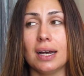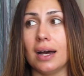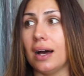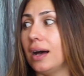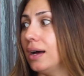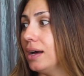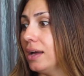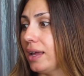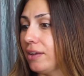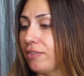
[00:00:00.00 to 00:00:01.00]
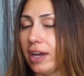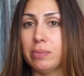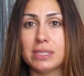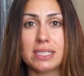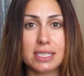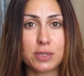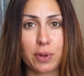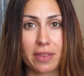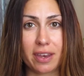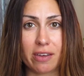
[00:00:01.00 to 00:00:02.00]
a vitamin C
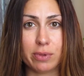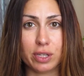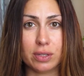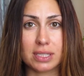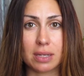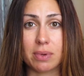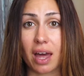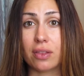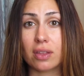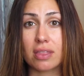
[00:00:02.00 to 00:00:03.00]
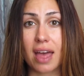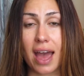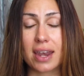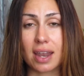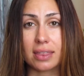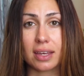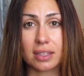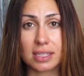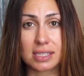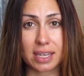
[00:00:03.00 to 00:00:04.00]
spray that I've been using, but other than that, nothing
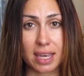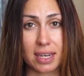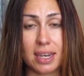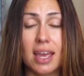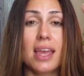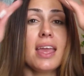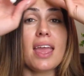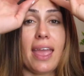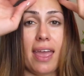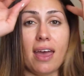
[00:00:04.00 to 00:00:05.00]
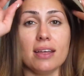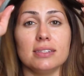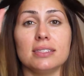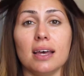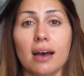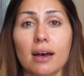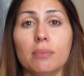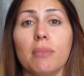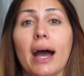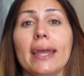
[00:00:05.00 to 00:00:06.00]
on the skin. And
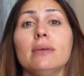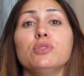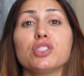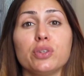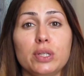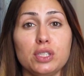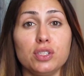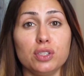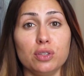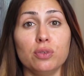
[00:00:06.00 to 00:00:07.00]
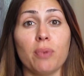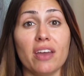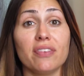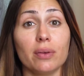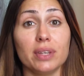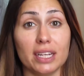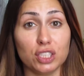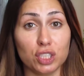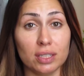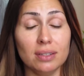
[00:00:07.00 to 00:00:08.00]
I am just going to do my
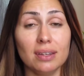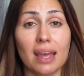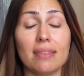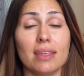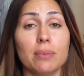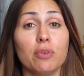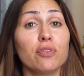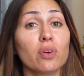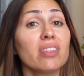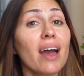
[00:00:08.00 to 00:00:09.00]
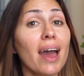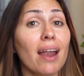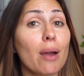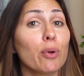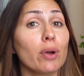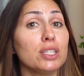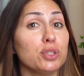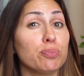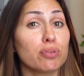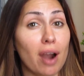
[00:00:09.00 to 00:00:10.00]
foundation, and then before that, I'm going
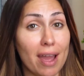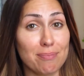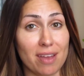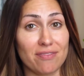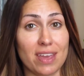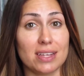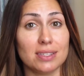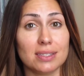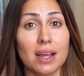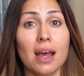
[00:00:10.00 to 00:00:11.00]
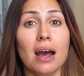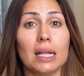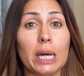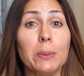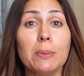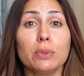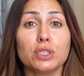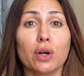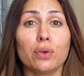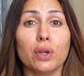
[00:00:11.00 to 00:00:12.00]
to prime my face. A lot of people
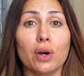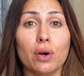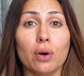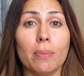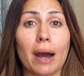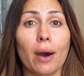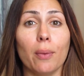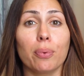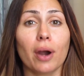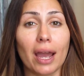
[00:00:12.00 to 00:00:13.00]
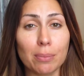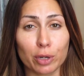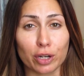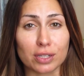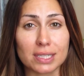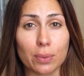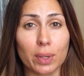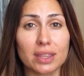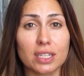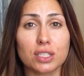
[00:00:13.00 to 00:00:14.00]
don't know about primers, and
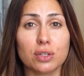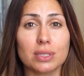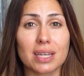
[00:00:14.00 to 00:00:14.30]
what they do is